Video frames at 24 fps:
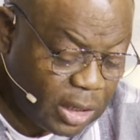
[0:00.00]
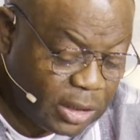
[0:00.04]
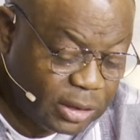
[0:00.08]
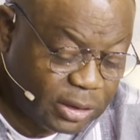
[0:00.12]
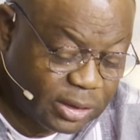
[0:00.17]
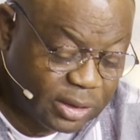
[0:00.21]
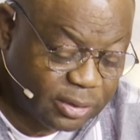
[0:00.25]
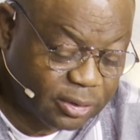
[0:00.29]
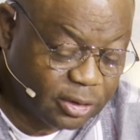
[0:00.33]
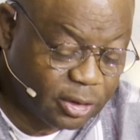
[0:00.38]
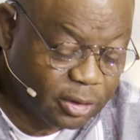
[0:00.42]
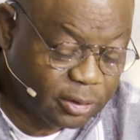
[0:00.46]

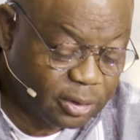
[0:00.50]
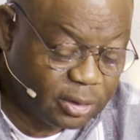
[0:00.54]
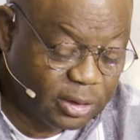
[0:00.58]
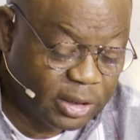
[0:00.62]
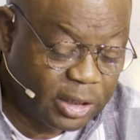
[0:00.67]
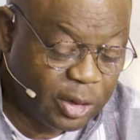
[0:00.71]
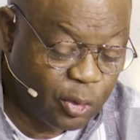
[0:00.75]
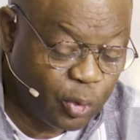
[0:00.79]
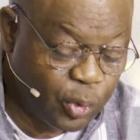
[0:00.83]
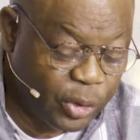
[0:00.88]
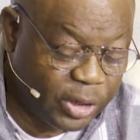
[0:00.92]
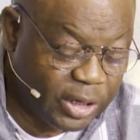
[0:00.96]
In Jesus'
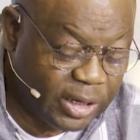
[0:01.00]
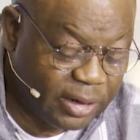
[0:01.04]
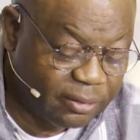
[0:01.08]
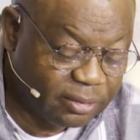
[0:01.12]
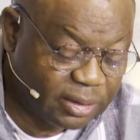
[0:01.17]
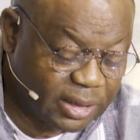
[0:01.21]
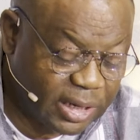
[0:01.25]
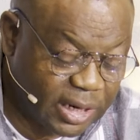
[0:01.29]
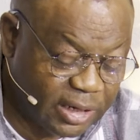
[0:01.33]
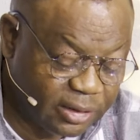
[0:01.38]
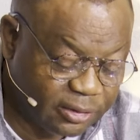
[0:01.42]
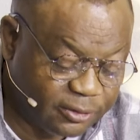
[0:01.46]
name, we
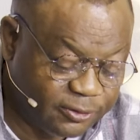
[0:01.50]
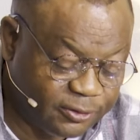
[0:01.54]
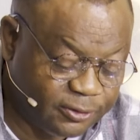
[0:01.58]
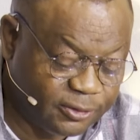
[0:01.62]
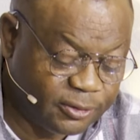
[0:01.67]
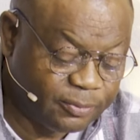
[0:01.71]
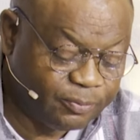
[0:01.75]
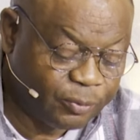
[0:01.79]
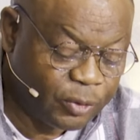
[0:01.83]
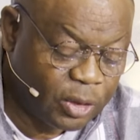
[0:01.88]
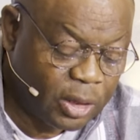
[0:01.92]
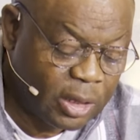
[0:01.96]
give
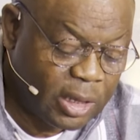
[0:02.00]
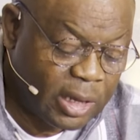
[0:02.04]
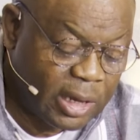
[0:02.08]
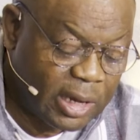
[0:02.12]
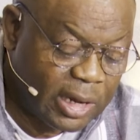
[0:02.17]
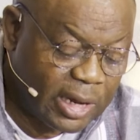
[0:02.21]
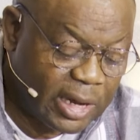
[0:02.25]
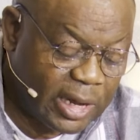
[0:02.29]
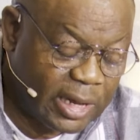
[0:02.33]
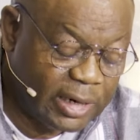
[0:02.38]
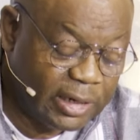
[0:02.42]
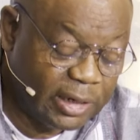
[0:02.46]
thanks.
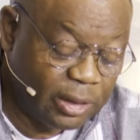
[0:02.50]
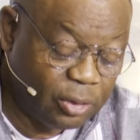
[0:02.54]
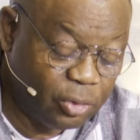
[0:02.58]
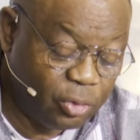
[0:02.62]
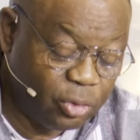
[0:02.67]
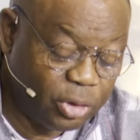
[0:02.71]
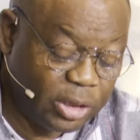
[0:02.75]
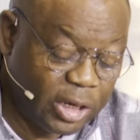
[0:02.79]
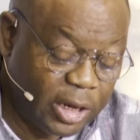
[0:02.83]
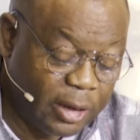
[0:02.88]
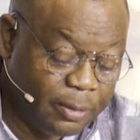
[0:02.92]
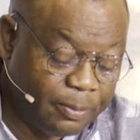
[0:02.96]

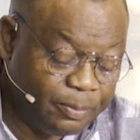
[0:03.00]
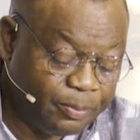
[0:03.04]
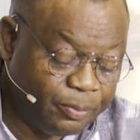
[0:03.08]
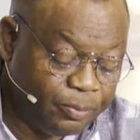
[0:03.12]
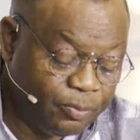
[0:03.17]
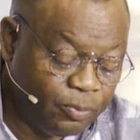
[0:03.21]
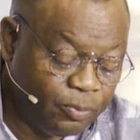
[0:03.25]
Hallelujah.